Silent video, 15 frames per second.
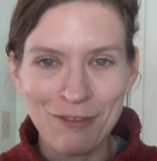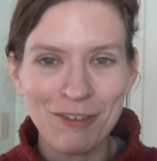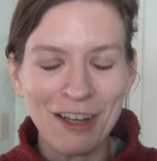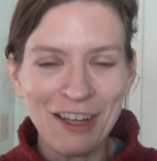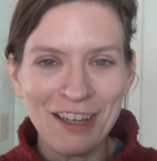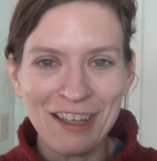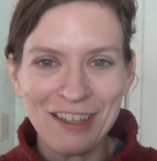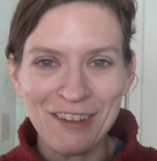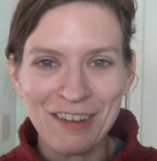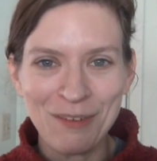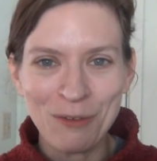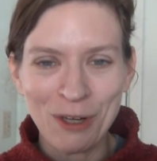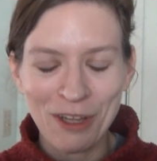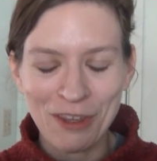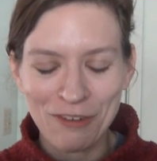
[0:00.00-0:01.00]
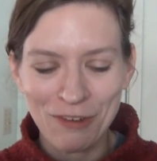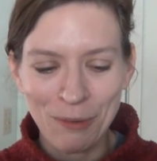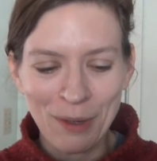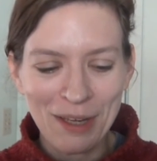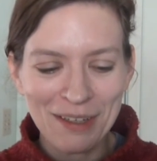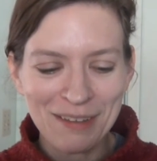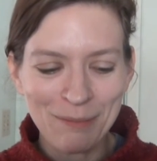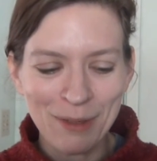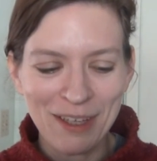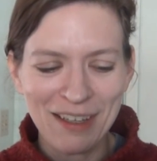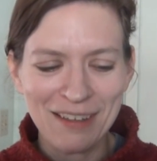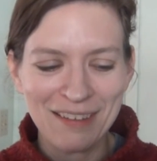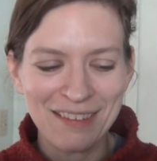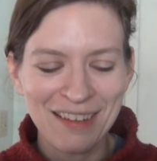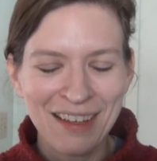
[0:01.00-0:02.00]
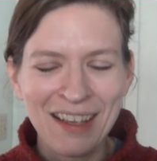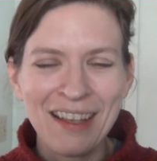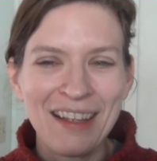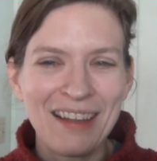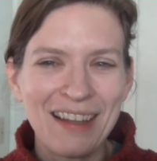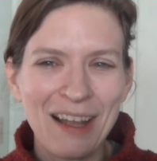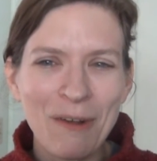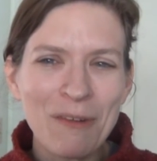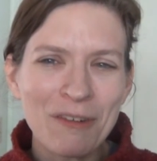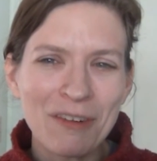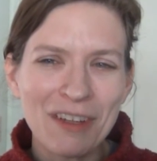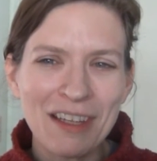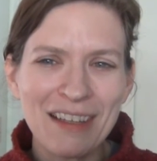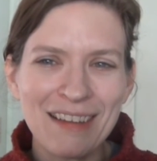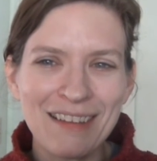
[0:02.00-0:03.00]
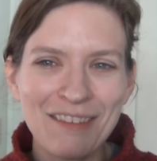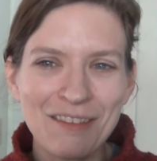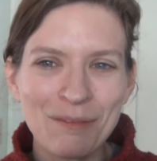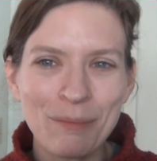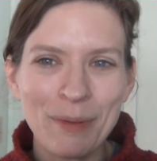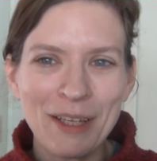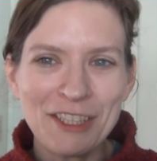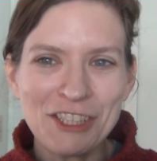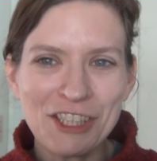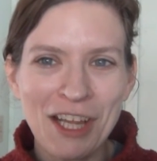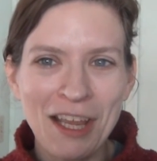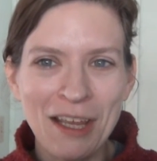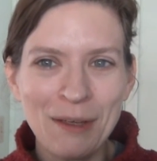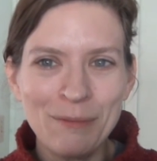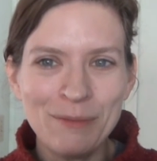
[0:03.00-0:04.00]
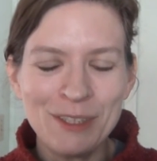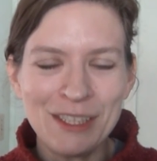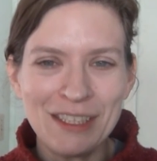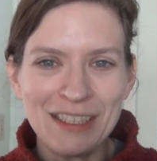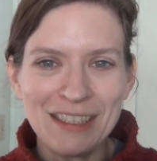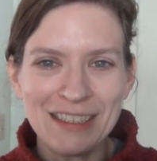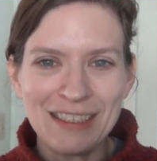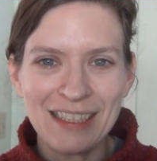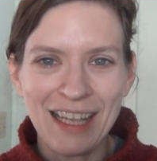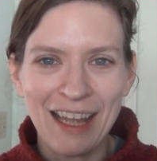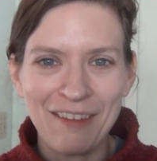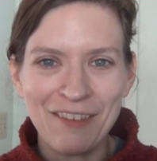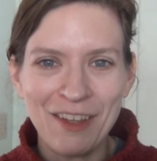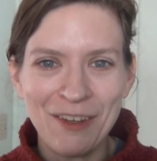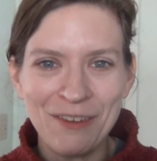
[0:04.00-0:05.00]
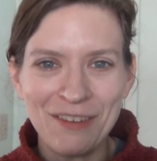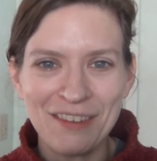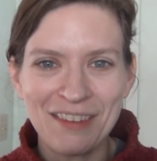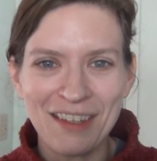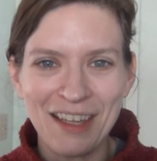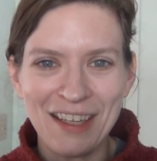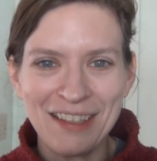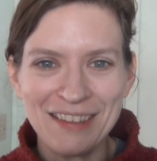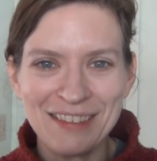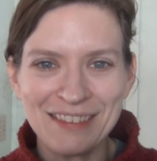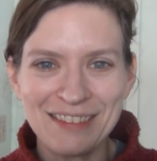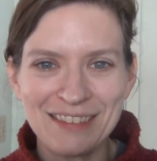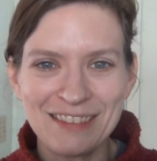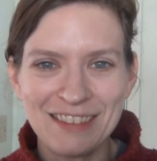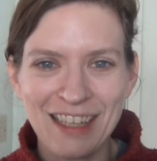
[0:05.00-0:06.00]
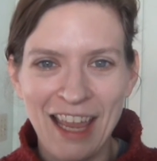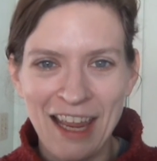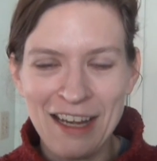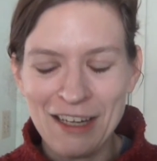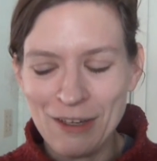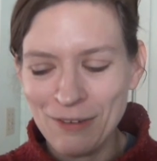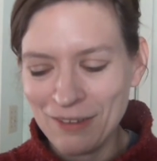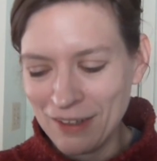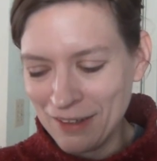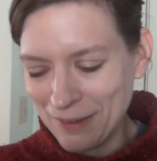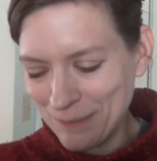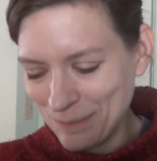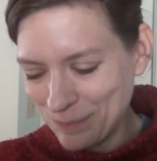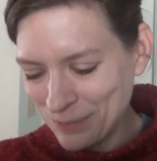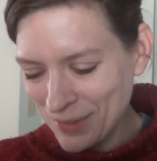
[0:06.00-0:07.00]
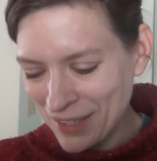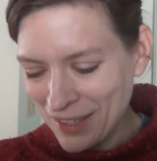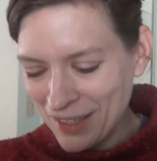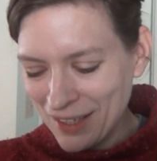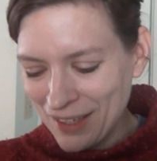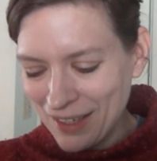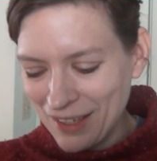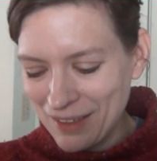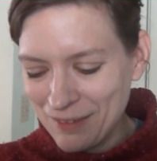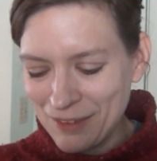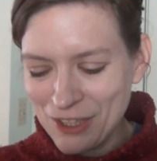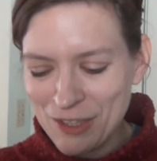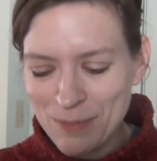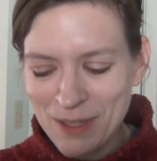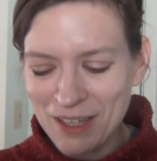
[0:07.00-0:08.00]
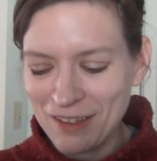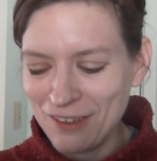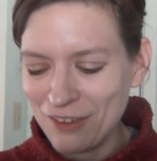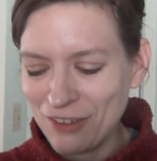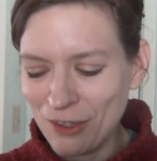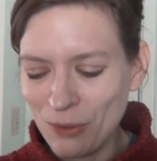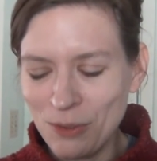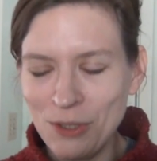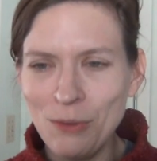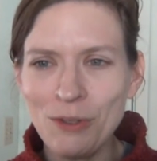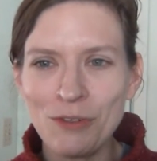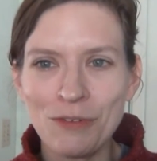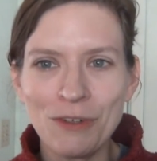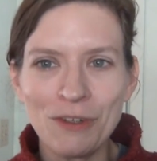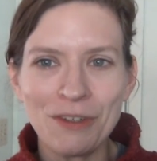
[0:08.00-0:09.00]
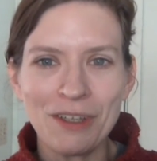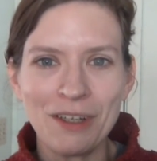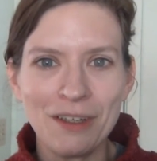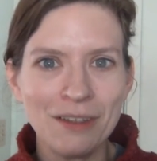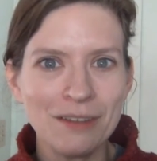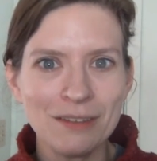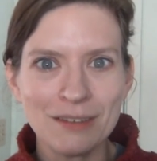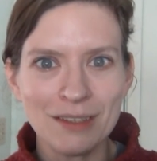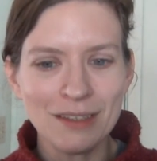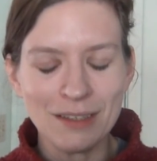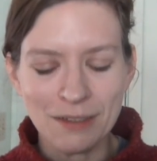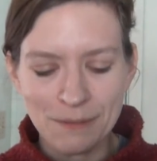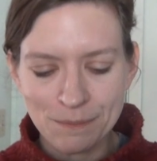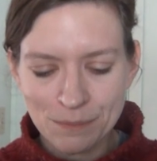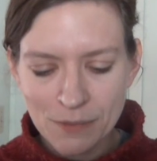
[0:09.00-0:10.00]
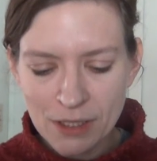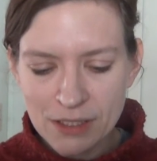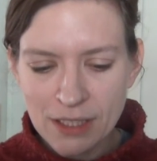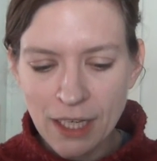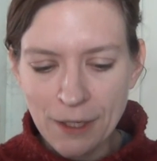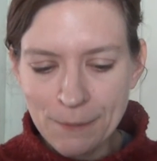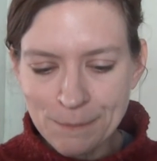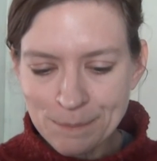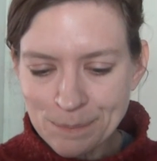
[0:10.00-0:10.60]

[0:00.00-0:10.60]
funk and you can work through it, because that would really be a shame to have those and hate using them just because they're so useful, Wow. So,